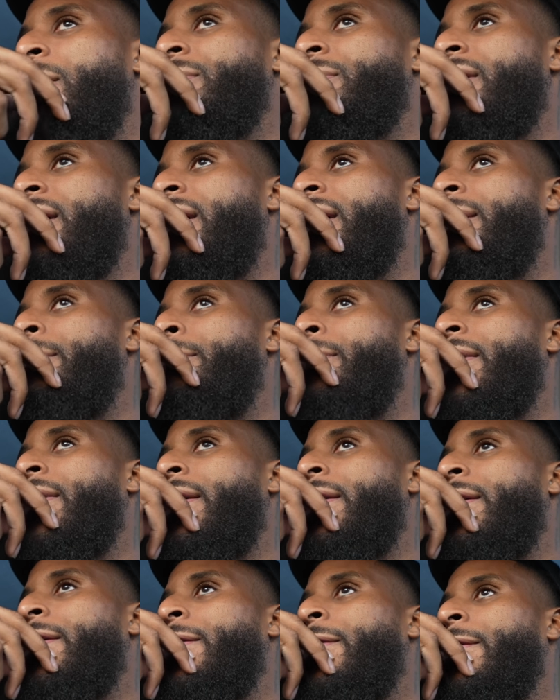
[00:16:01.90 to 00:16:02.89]
I'm saying?
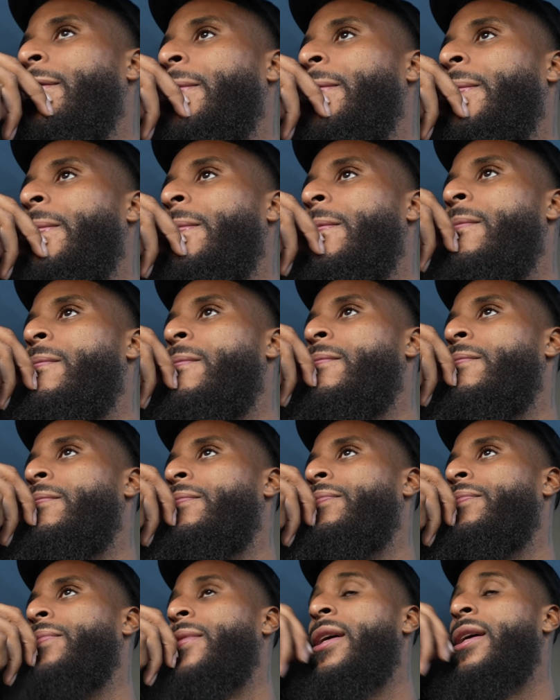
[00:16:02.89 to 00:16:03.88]
But um,
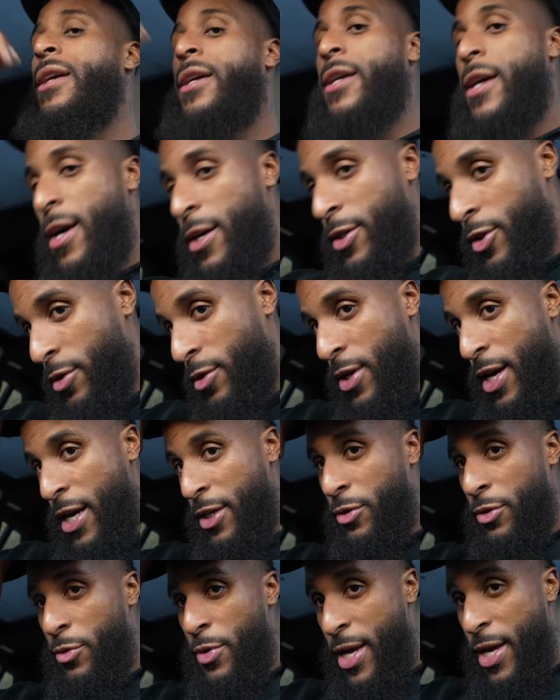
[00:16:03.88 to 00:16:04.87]
yeah, y'all. So
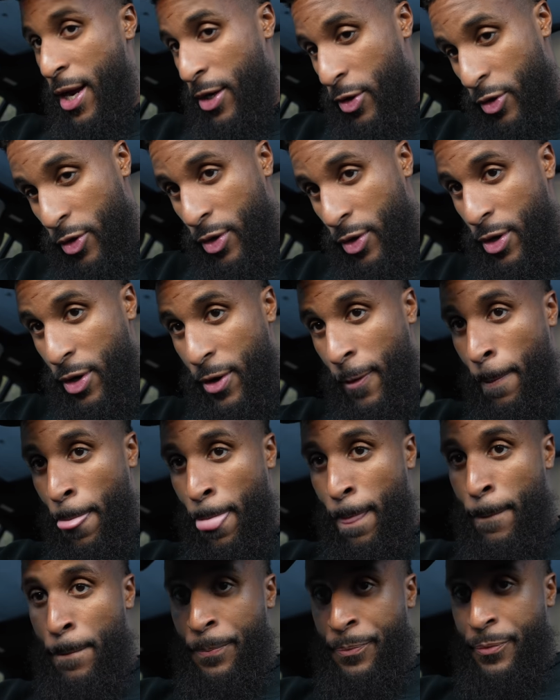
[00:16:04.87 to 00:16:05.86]
that's what we got going on.
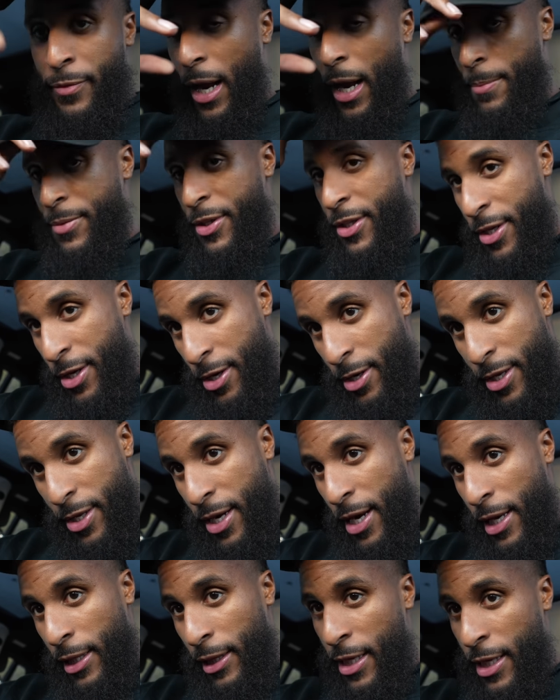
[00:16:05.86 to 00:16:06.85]
I'm still
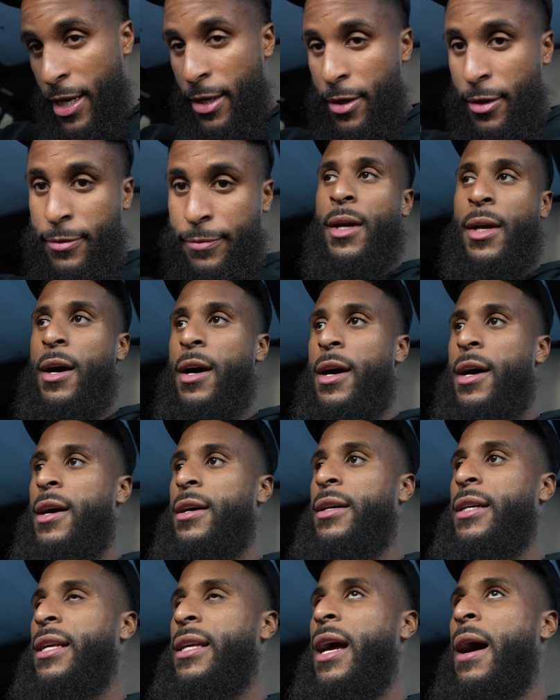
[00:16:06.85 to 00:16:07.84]
in Atlanta.
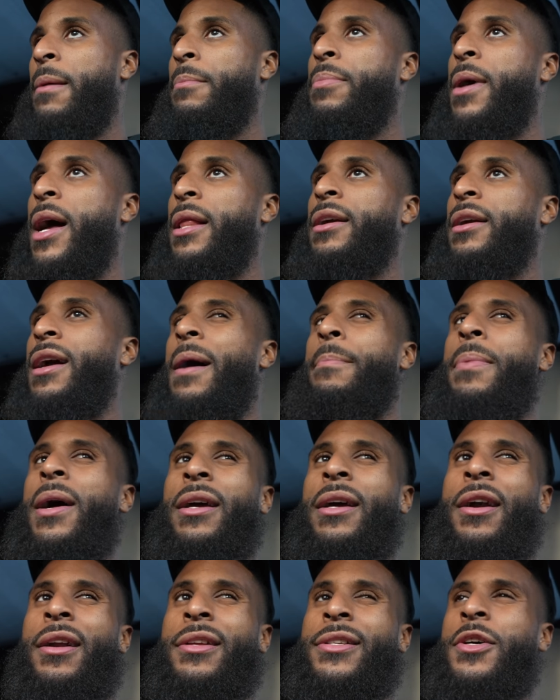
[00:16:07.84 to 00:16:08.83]
Uh, I'm probably I
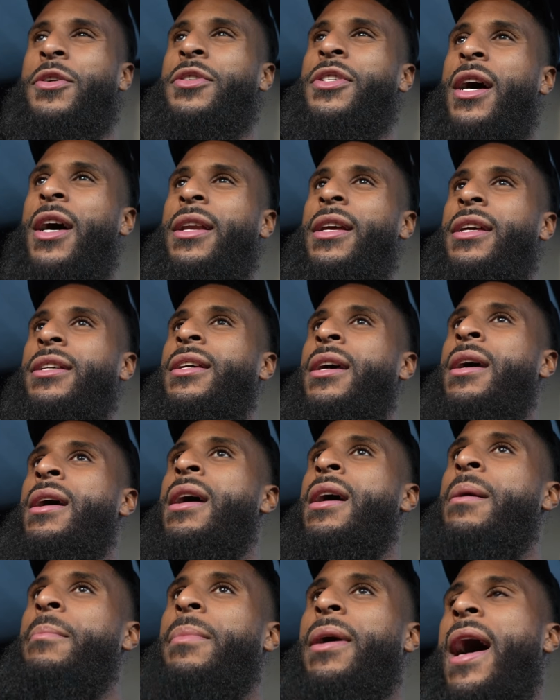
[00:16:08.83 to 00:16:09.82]
probably already told y'all this,
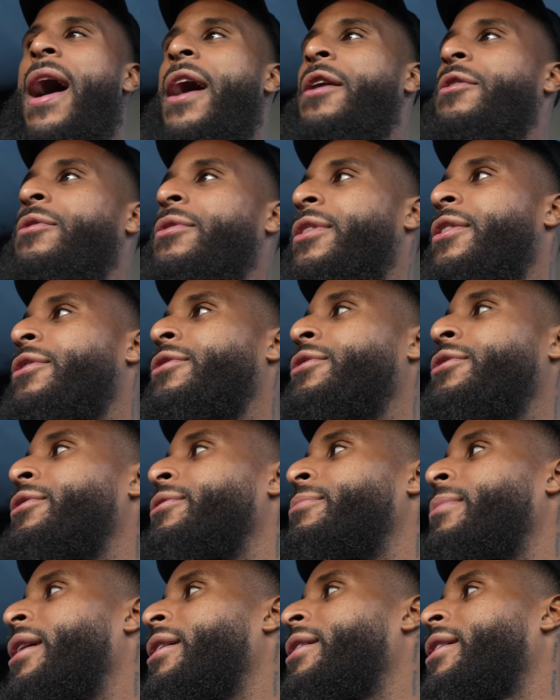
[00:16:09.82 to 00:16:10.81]
but I don't know,
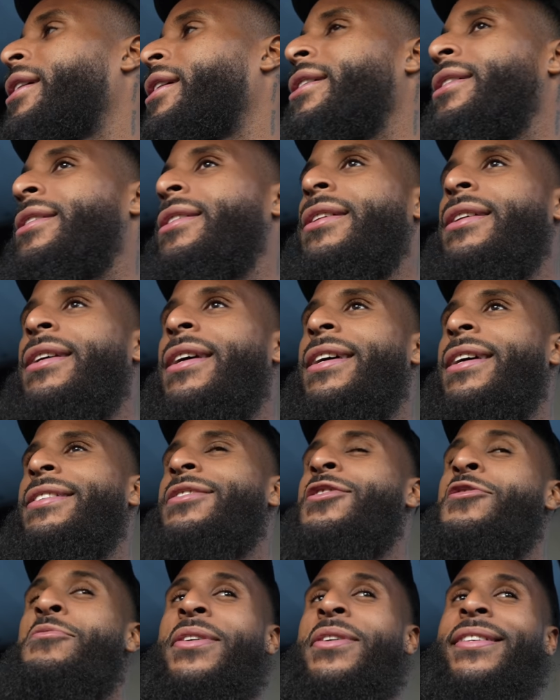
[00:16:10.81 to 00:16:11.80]
bro, cause it's
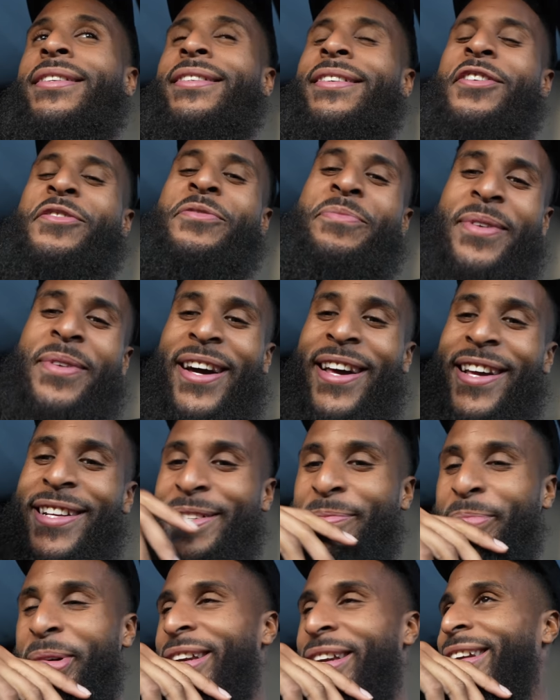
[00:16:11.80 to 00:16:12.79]
gonna be so
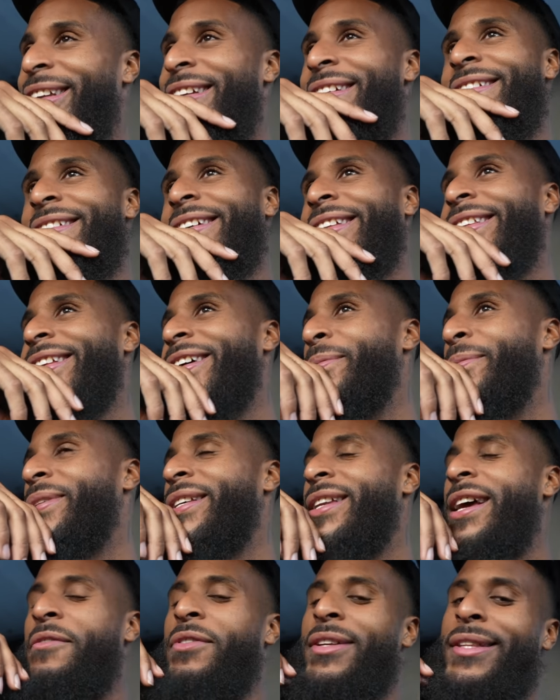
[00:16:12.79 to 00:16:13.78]
much putting these clips
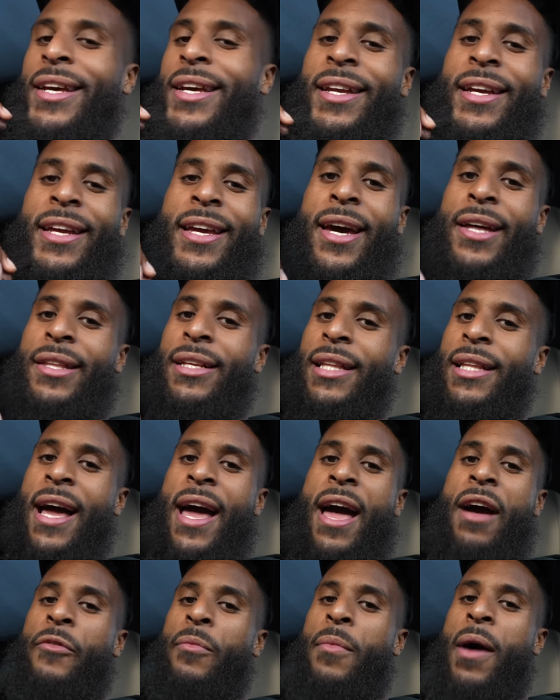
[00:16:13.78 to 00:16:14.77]
and everything together, like
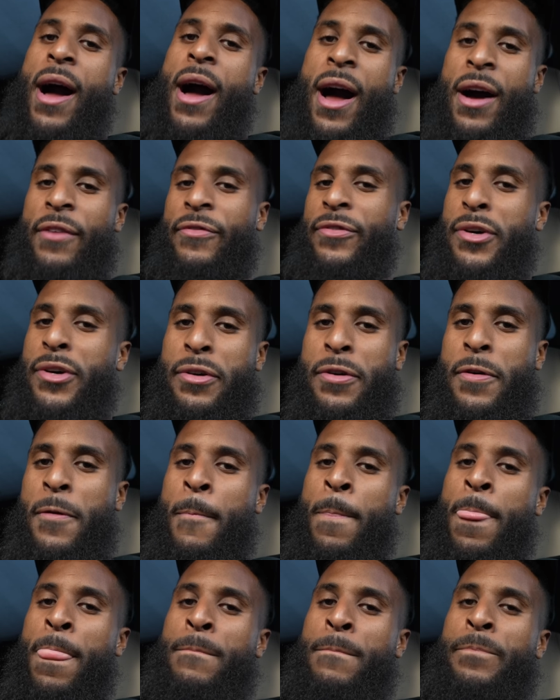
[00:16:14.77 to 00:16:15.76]
having my iPhone,
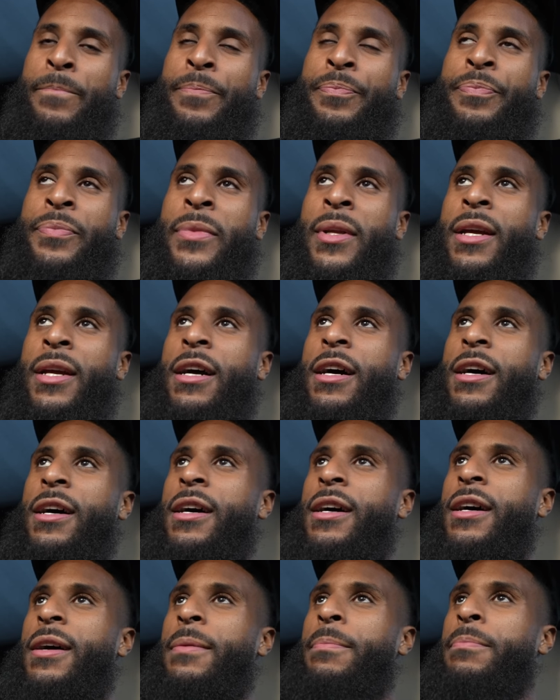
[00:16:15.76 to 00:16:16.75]

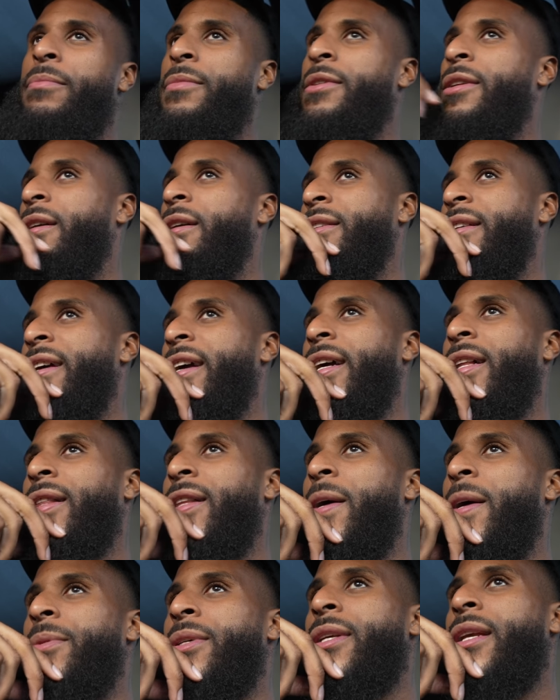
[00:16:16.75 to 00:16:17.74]
uh, you know, I'm saying
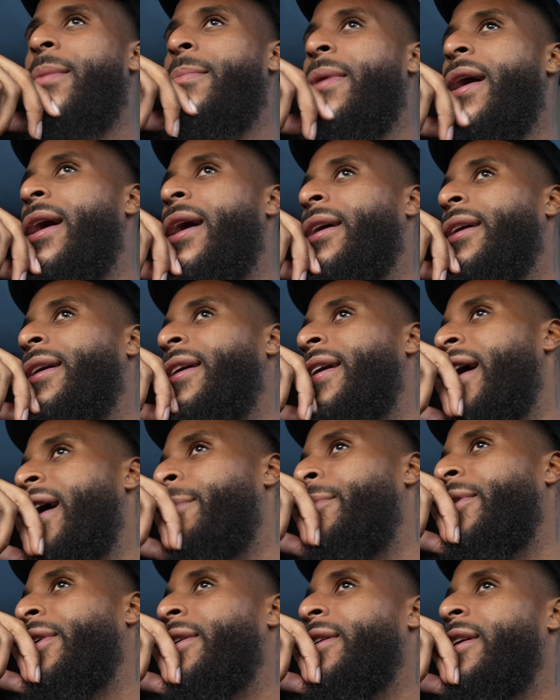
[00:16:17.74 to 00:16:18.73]
clips and then my
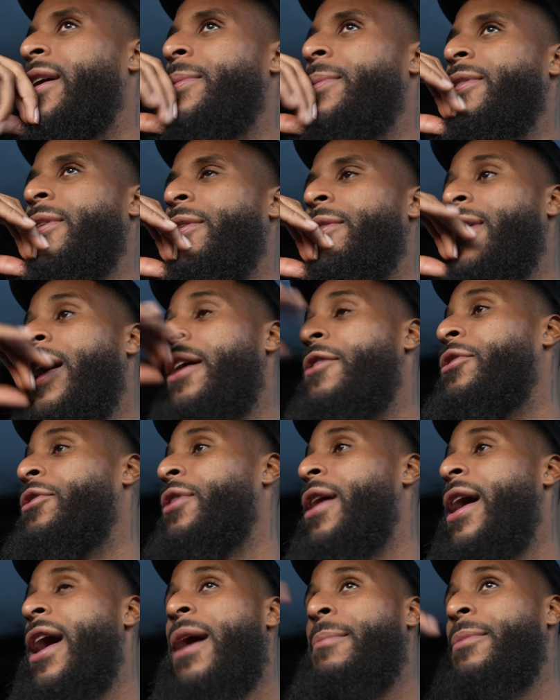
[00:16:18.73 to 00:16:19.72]
camera clips. So I don't
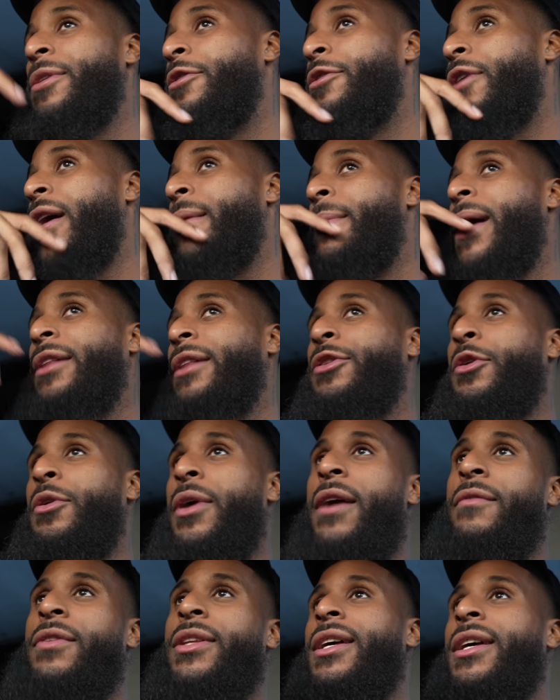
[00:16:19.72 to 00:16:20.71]
know how I'm gonna do. it. I might throw
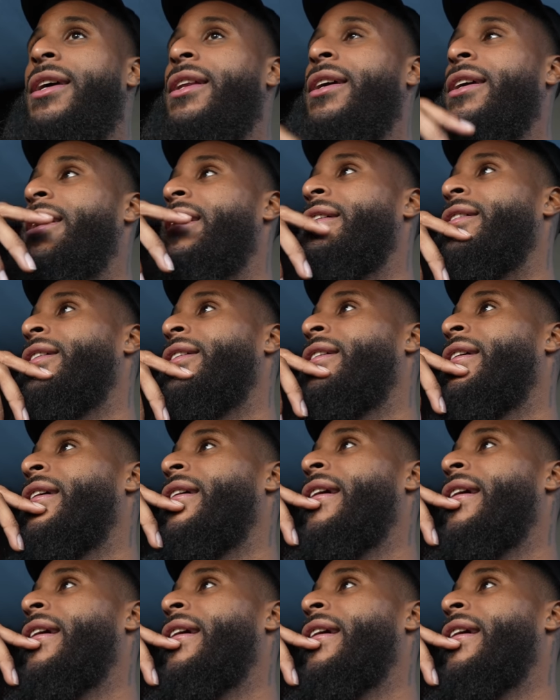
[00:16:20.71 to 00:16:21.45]
everything together.